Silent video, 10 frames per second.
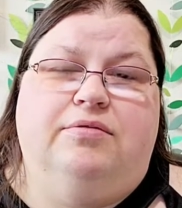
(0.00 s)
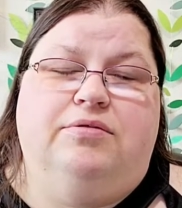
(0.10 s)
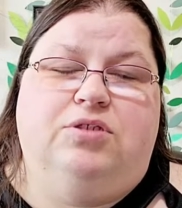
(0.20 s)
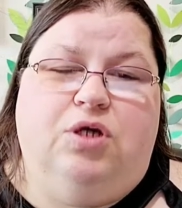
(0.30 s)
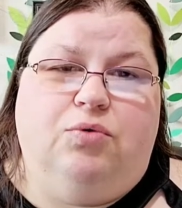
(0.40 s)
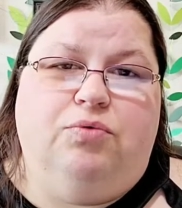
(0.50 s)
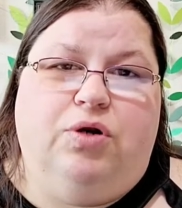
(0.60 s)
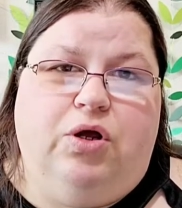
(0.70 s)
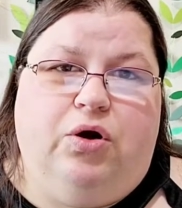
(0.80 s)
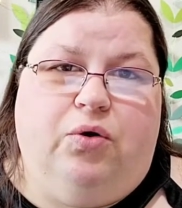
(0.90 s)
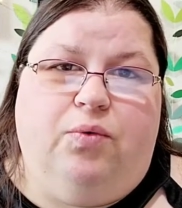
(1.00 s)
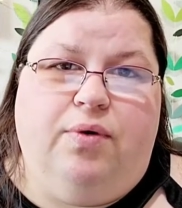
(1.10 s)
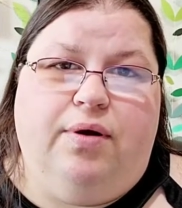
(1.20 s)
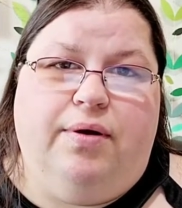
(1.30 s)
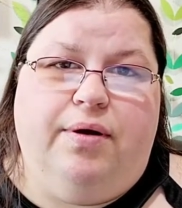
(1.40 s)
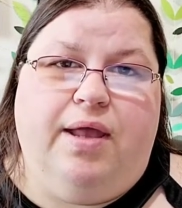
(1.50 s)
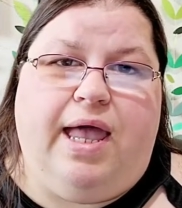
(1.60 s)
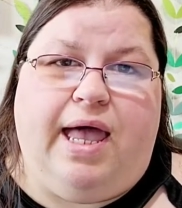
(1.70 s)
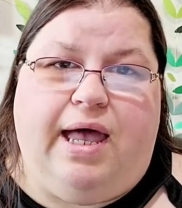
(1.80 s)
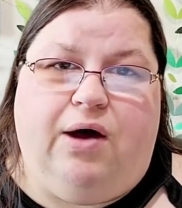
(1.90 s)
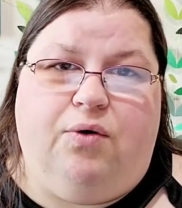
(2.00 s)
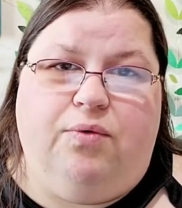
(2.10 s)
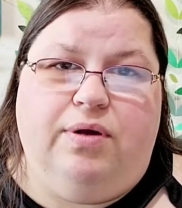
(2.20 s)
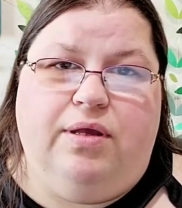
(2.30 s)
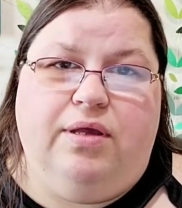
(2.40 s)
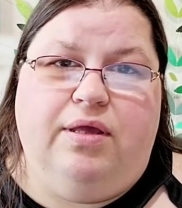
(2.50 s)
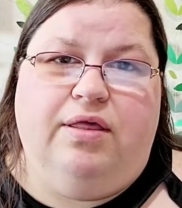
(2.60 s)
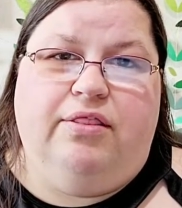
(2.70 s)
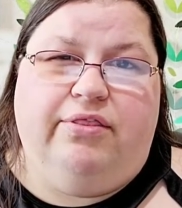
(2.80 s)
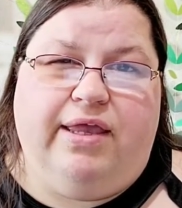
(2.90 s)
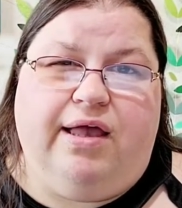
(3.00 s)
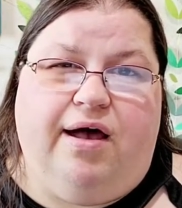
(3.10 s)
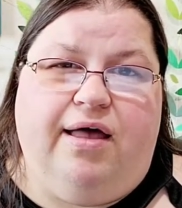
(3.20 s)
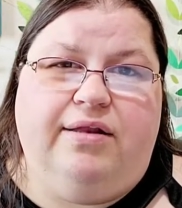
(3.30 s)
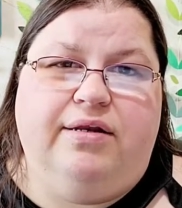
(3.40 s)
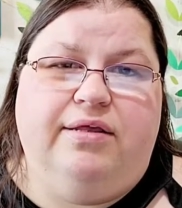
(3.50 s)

don't know how they got